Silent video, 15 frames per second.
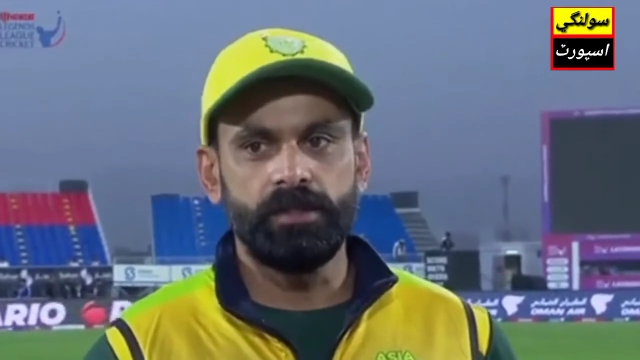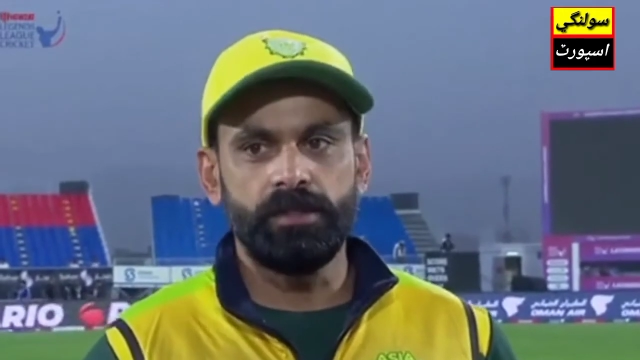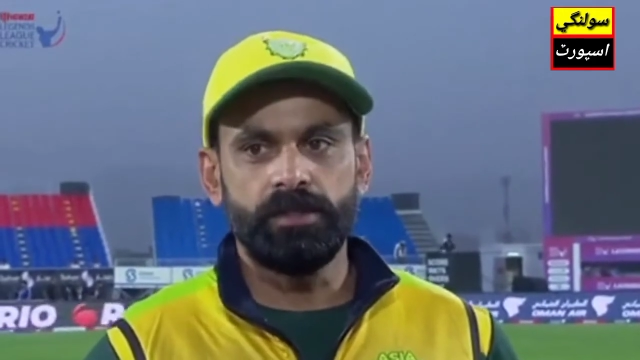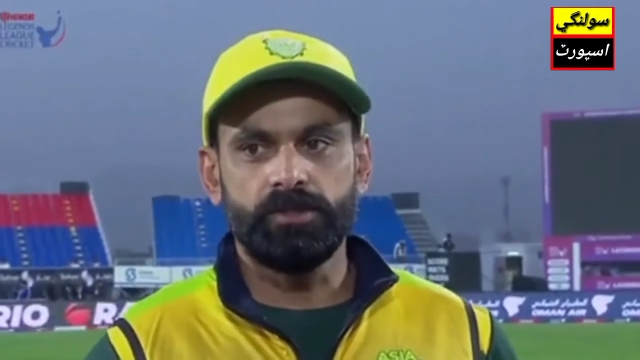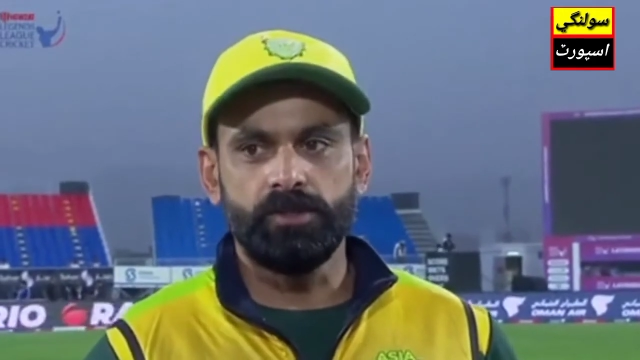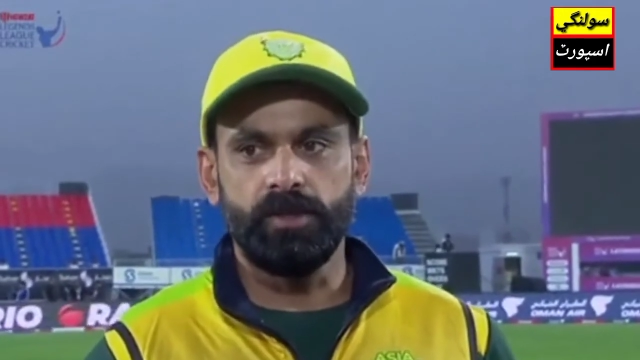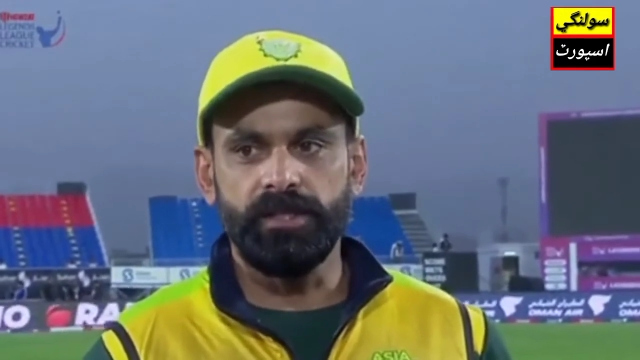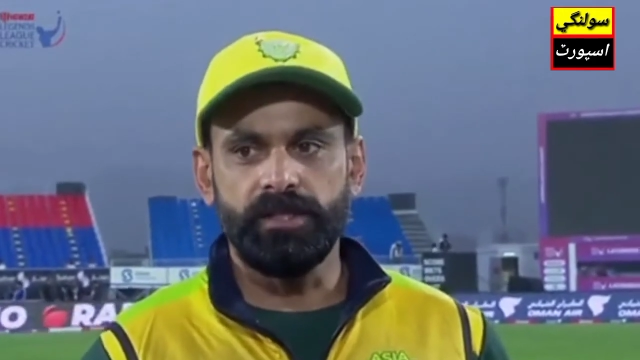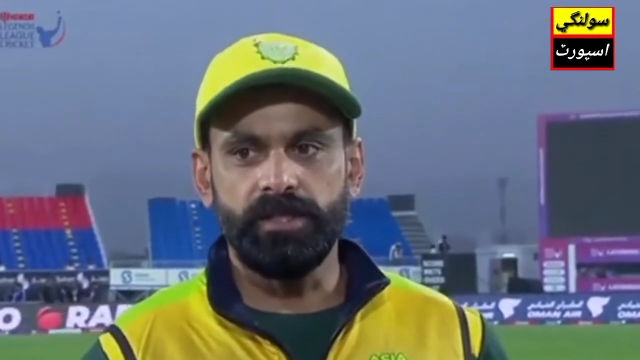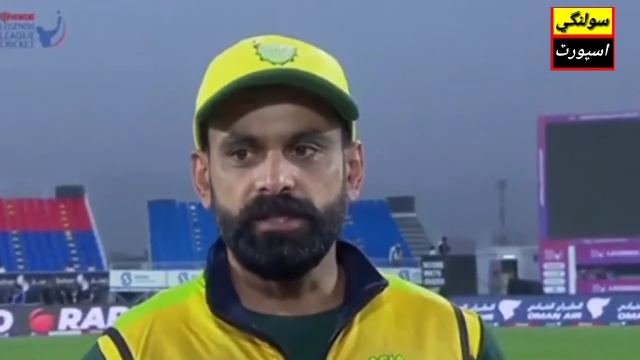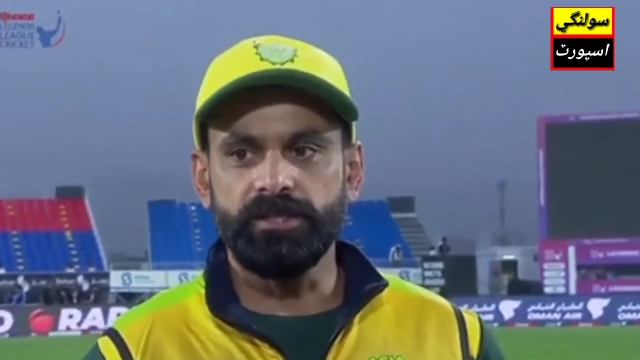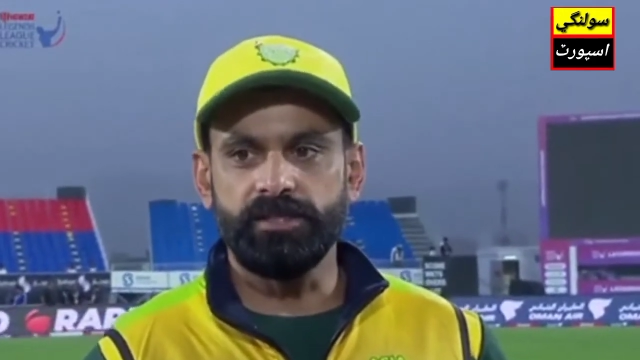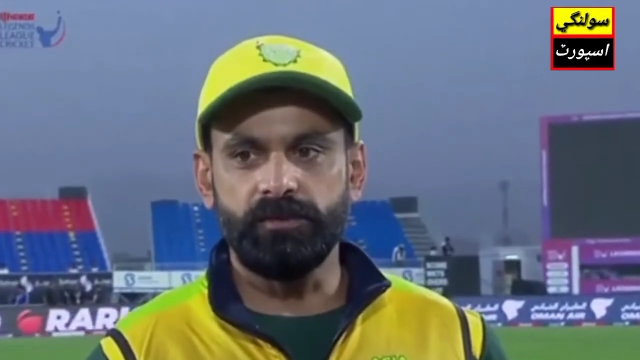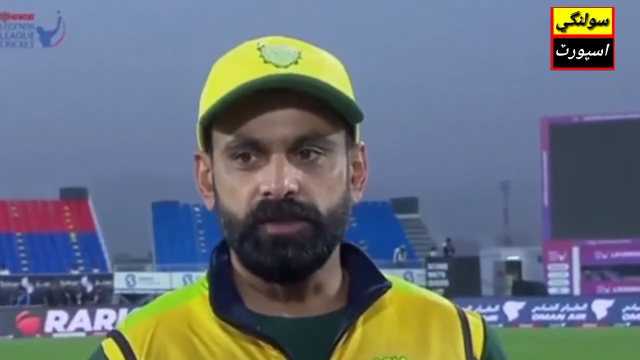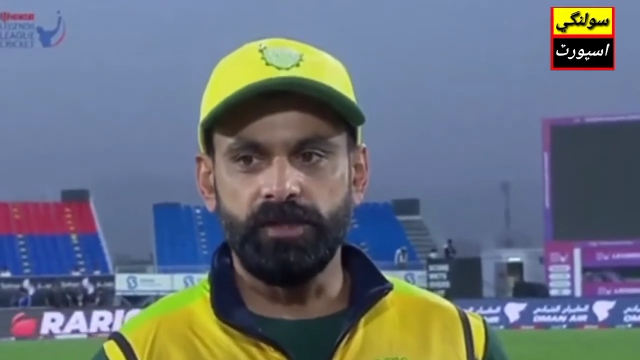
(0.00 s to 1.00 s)
So I think it's a
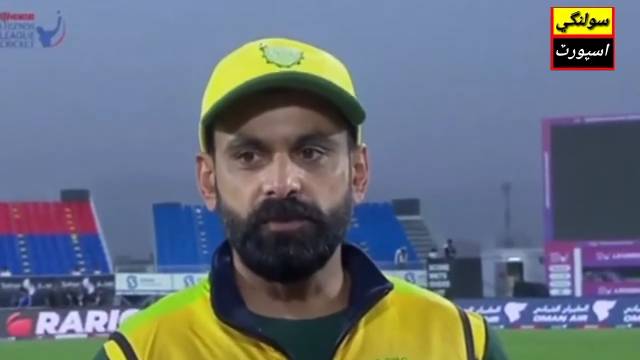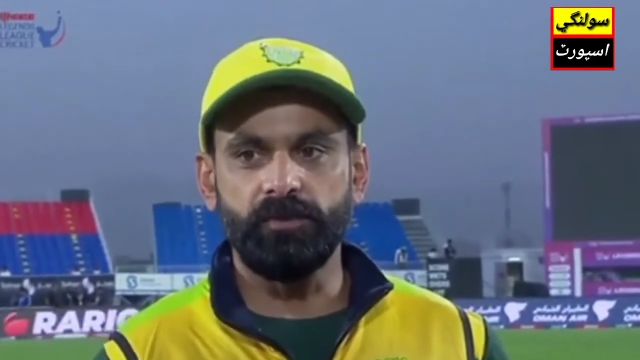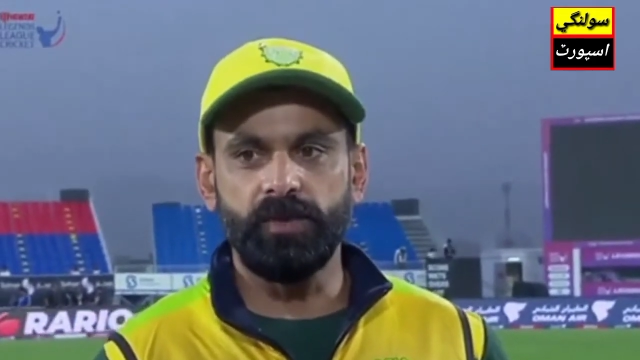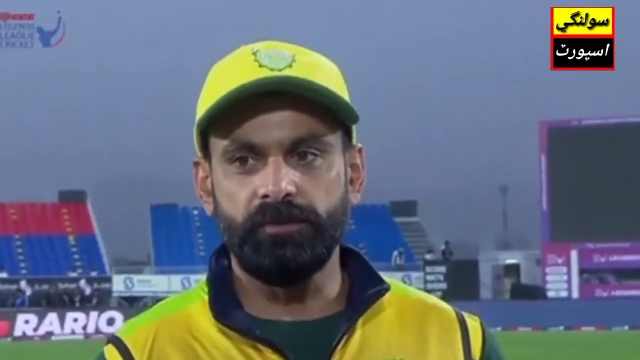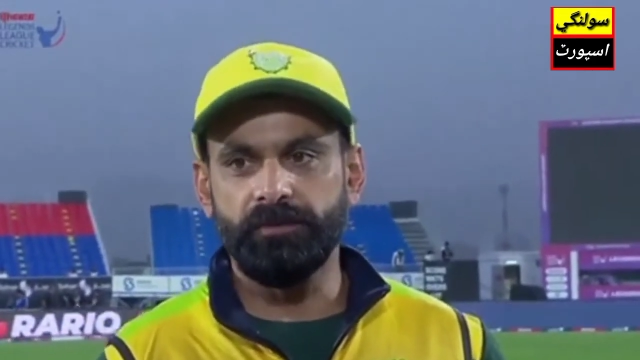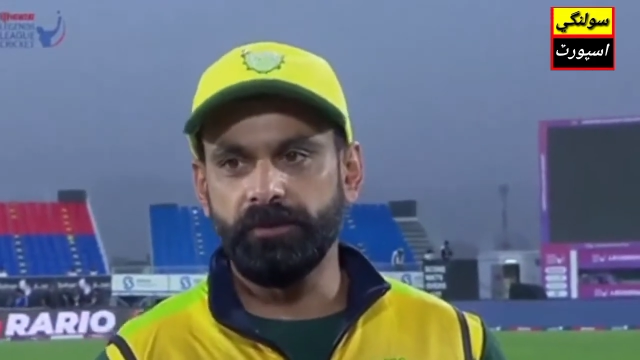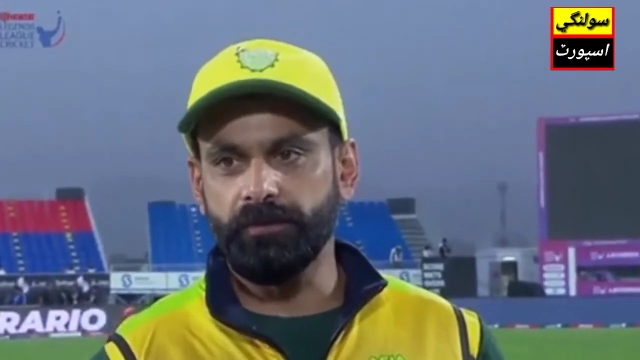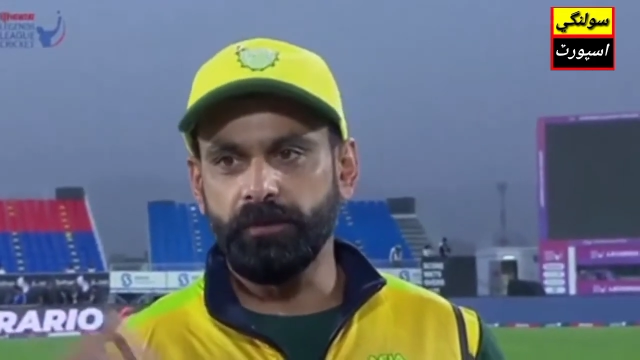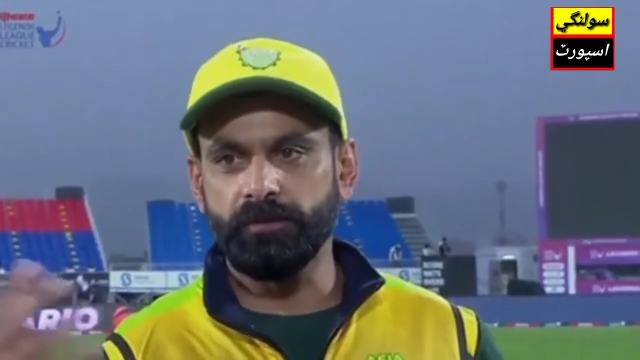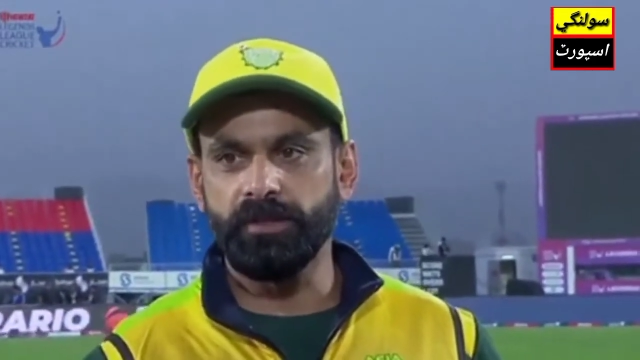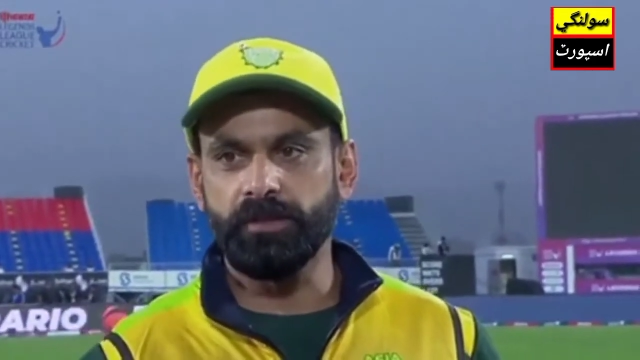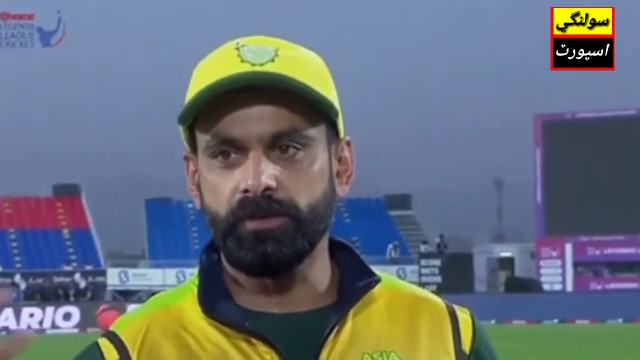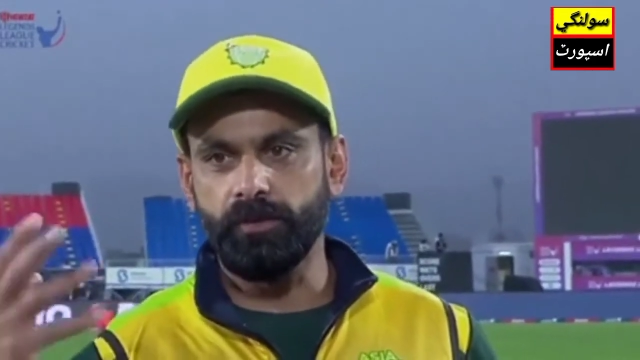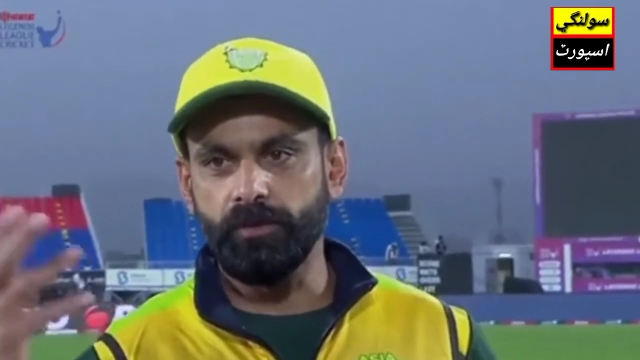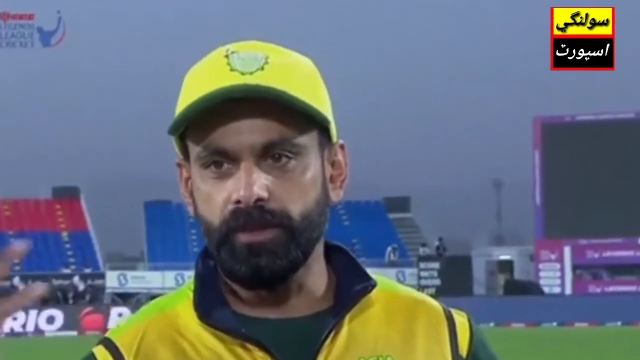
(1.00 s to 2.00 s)
wonderful effort from the
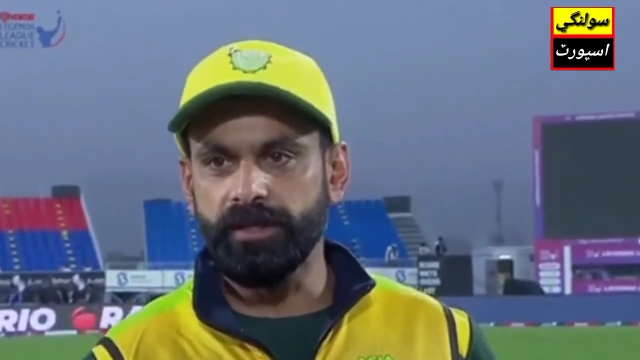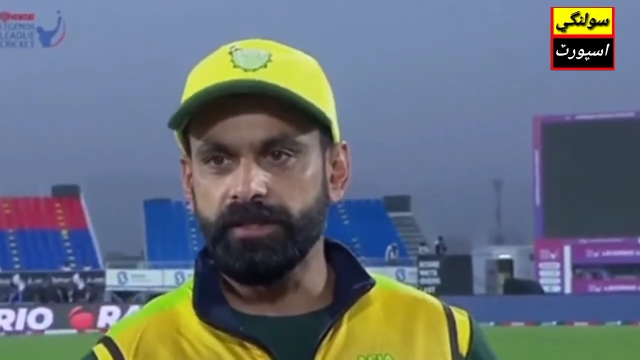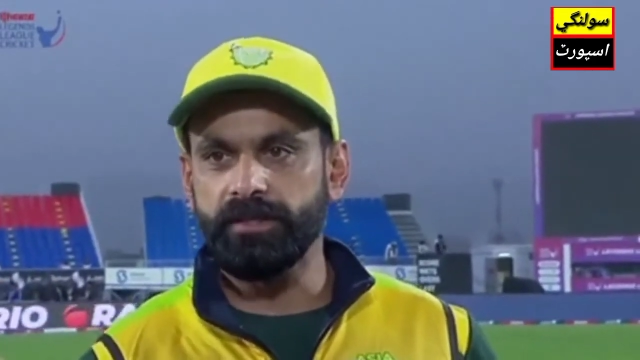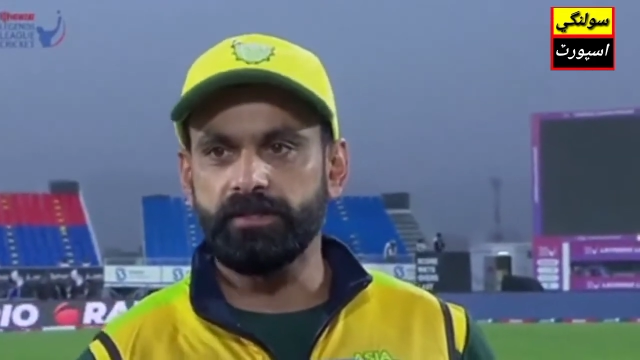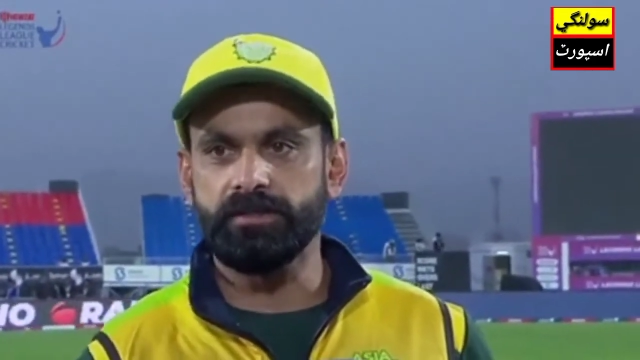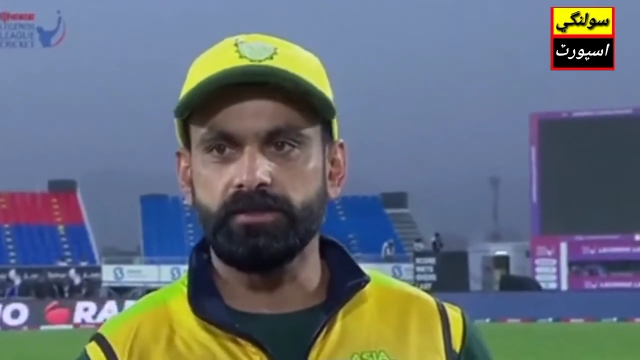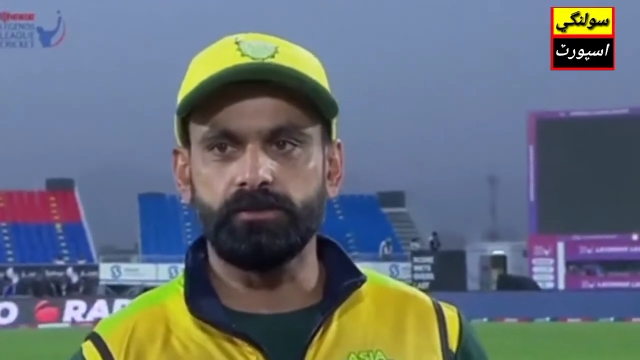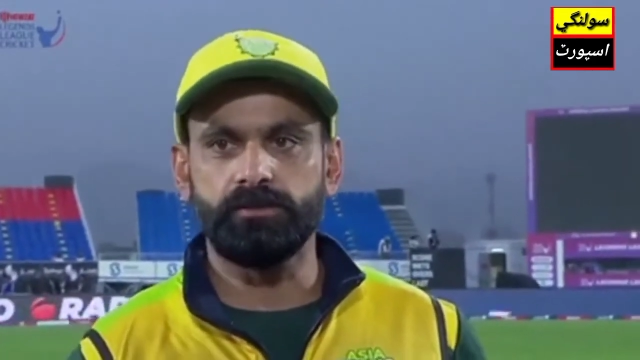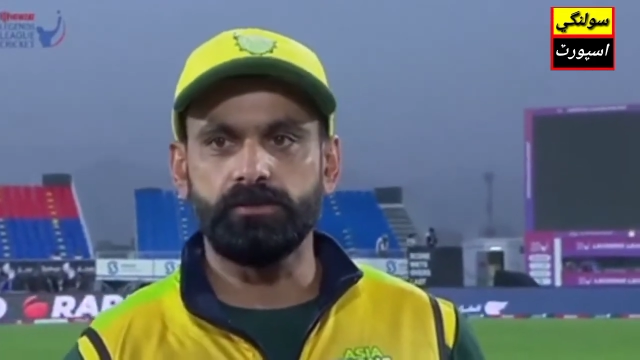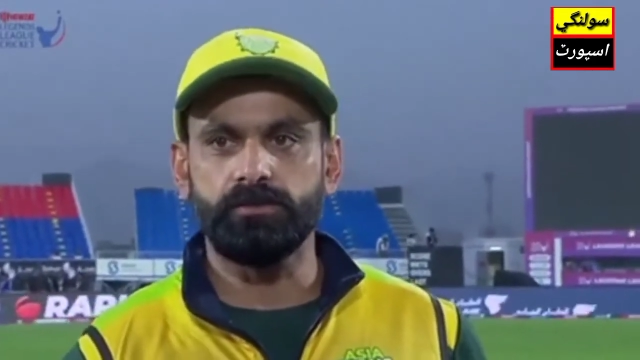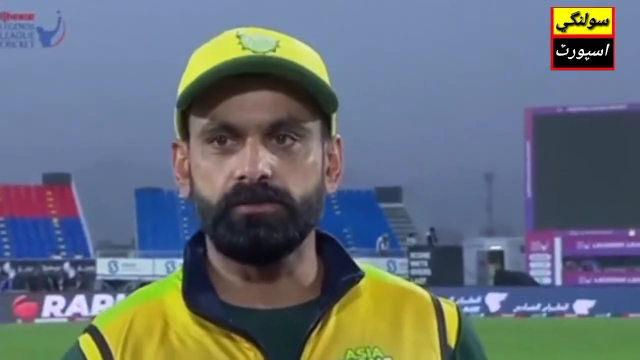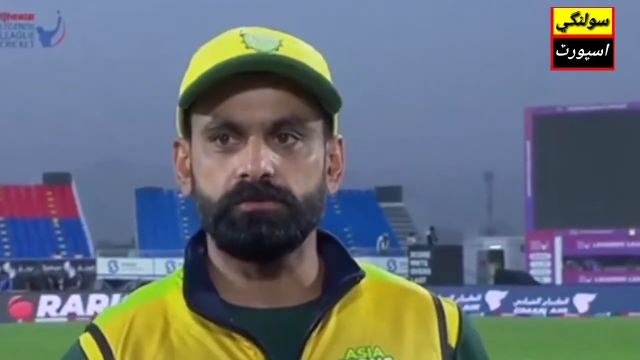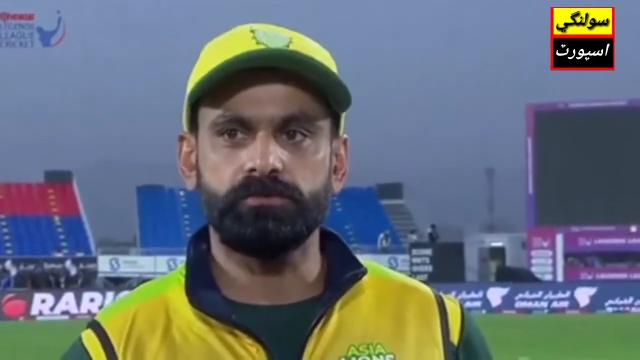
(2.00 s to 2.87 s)
curators to